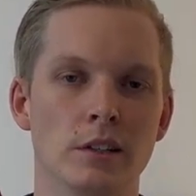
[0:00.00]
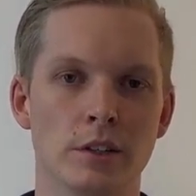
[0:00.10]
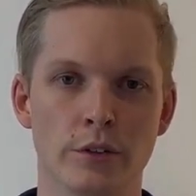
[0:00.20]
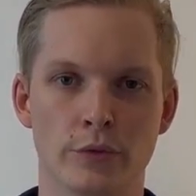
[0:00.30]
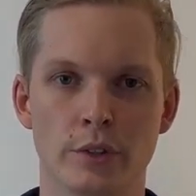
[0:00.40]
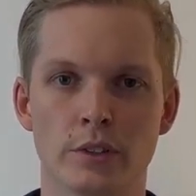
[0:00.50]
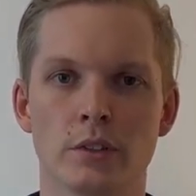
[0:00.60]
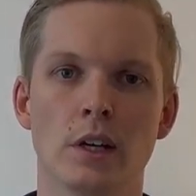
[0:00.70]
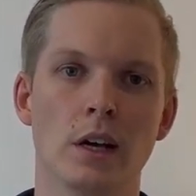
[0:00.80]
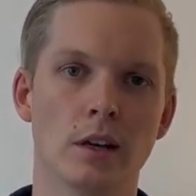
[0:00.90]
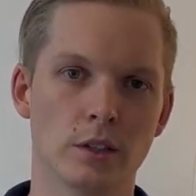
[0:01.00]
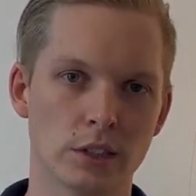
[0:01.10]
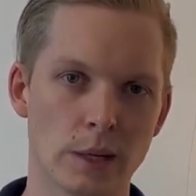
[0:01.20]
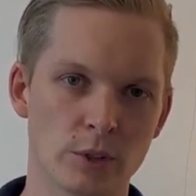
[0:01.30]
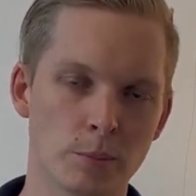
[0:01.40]
difference, because
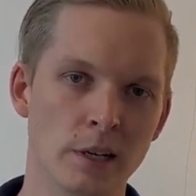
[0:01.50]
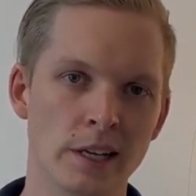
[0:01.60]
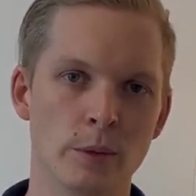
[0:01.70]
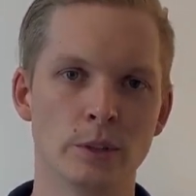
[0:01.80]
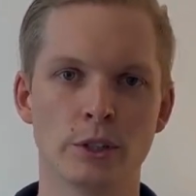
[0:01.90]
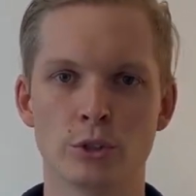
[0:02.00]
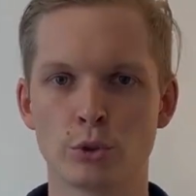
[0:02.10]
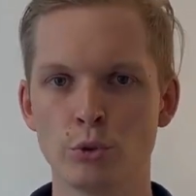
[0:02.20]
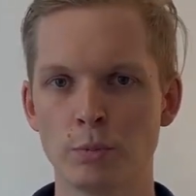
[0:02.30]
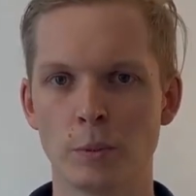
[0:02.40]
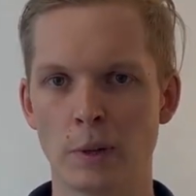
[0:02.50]
I was playing with the super